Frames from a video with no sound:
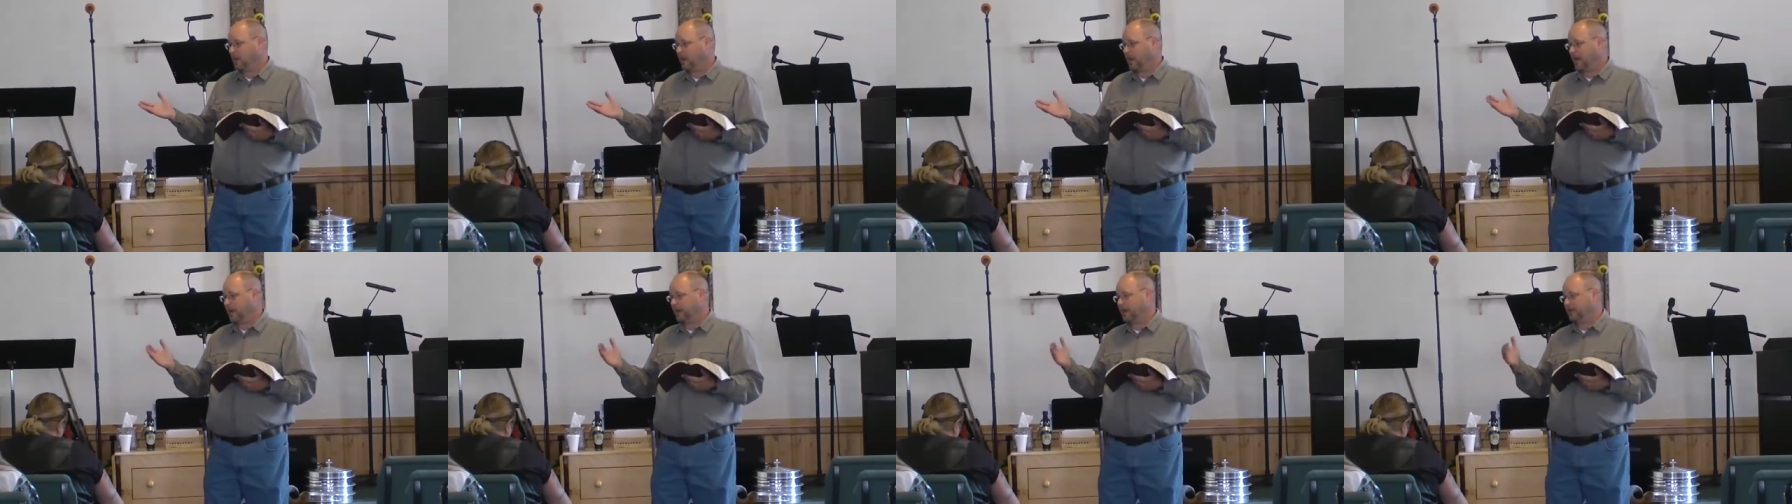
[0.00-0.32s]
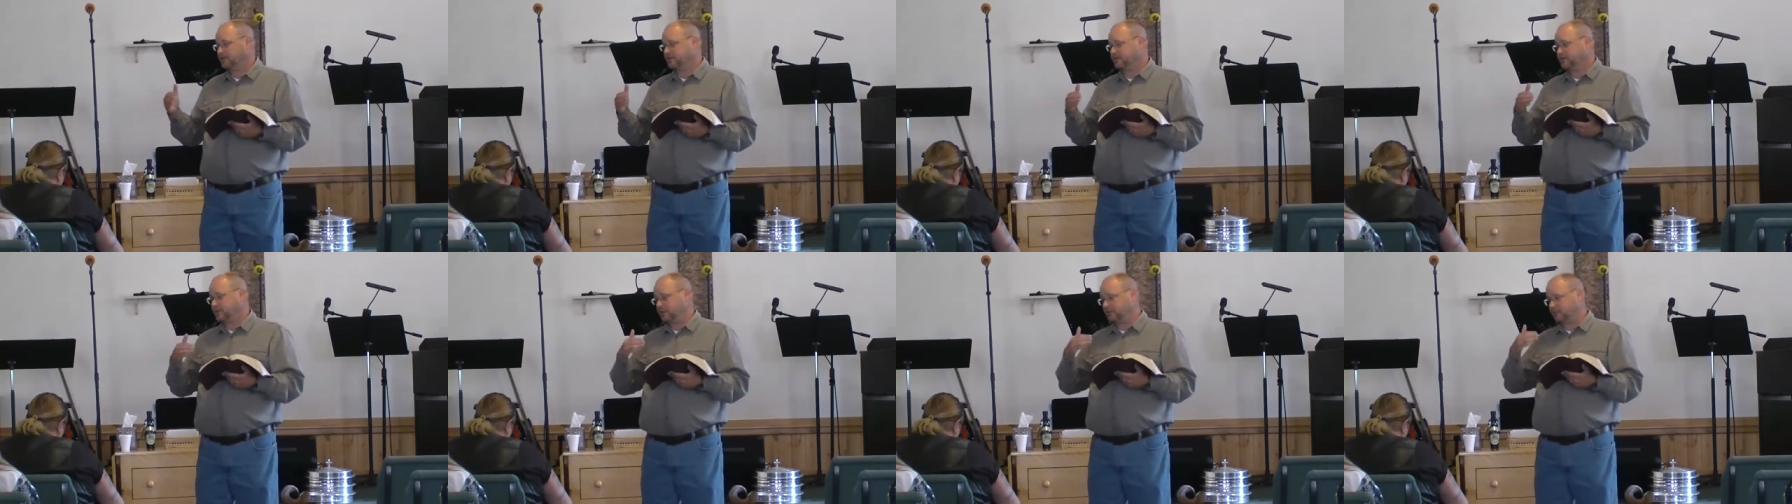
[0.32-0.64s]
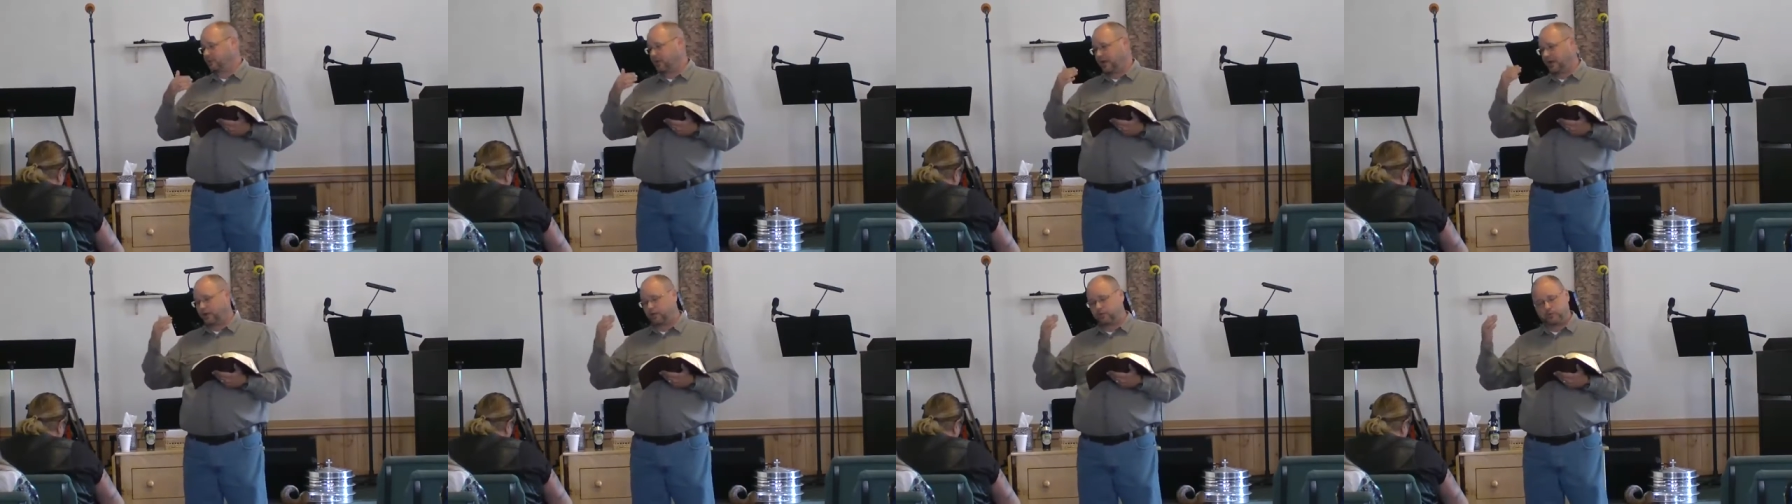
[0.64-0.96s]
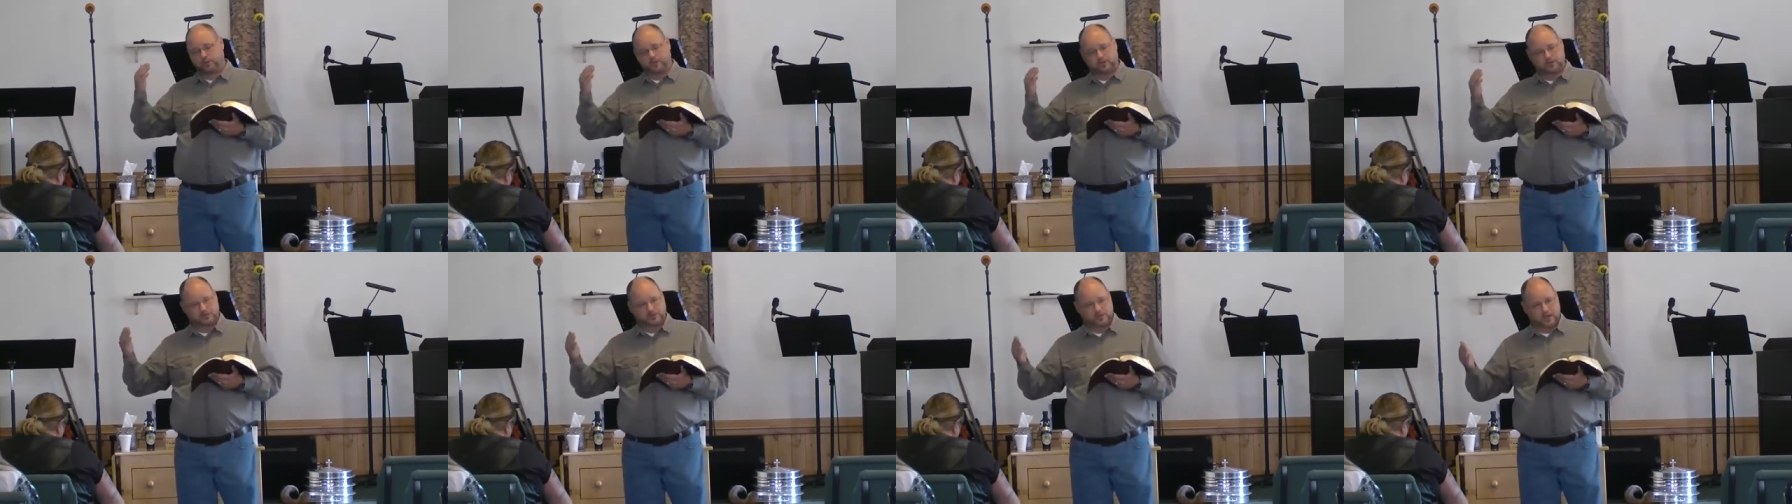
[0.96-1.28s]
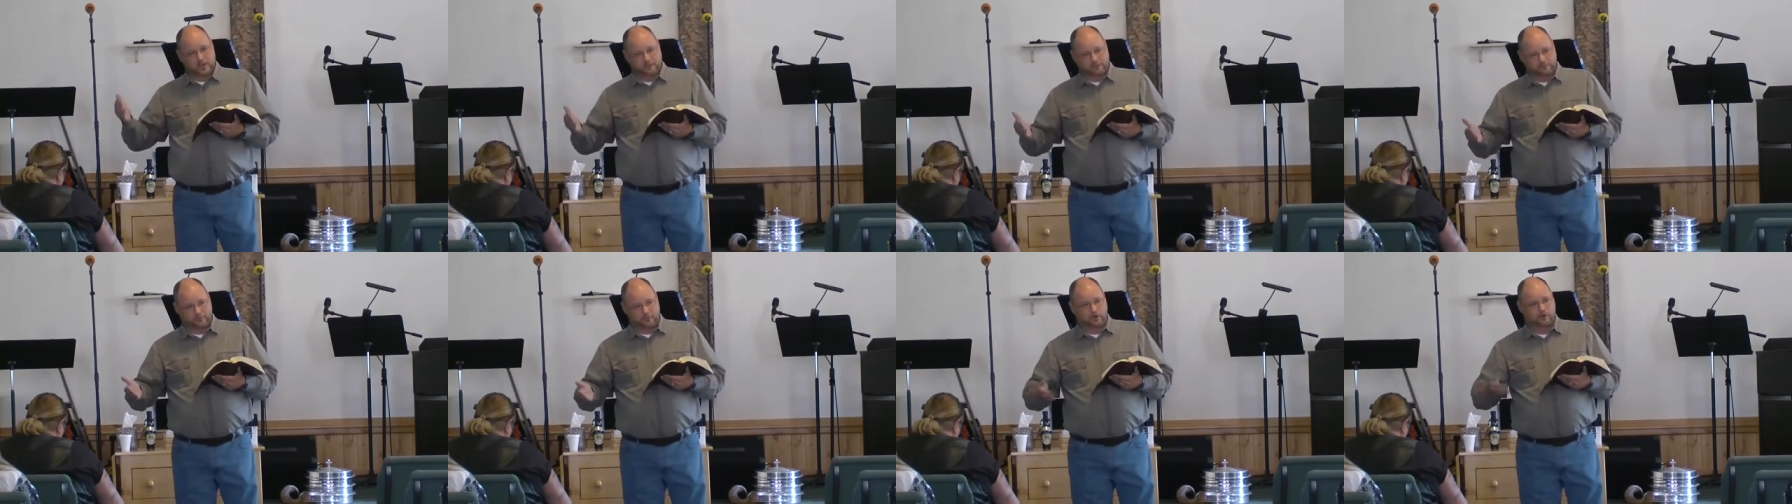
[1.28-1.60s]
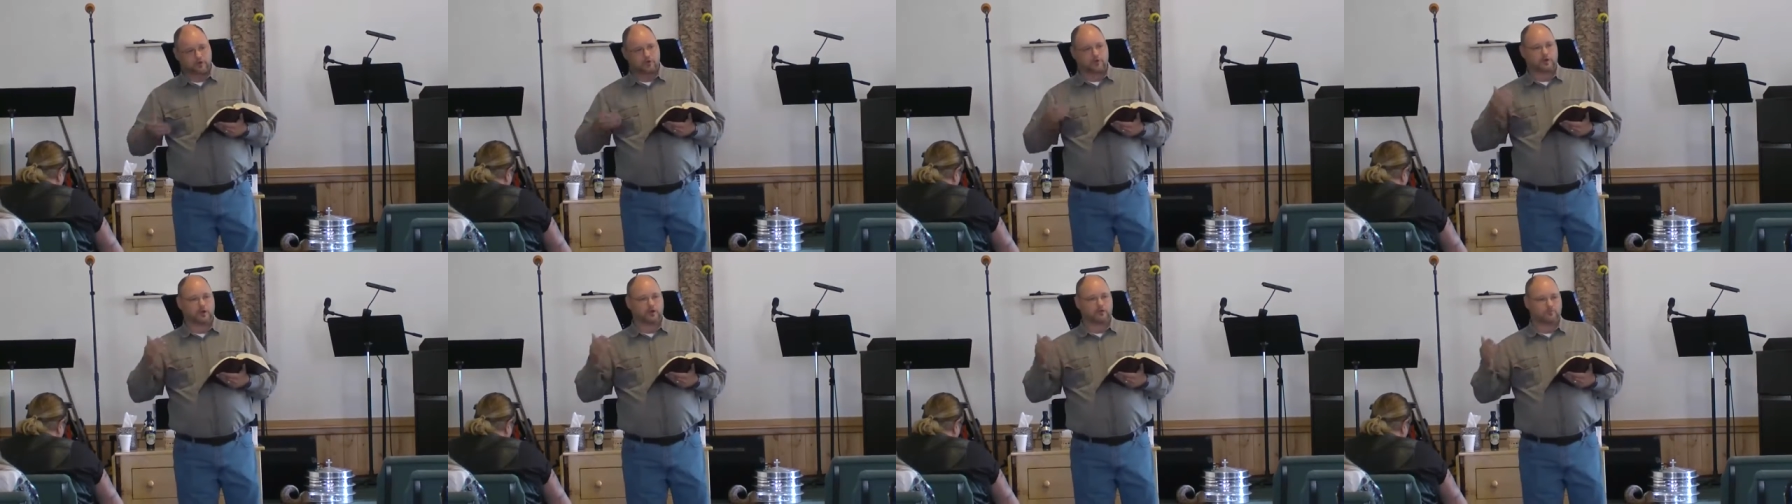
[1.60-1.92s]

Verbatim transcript: And it seemed like we just got further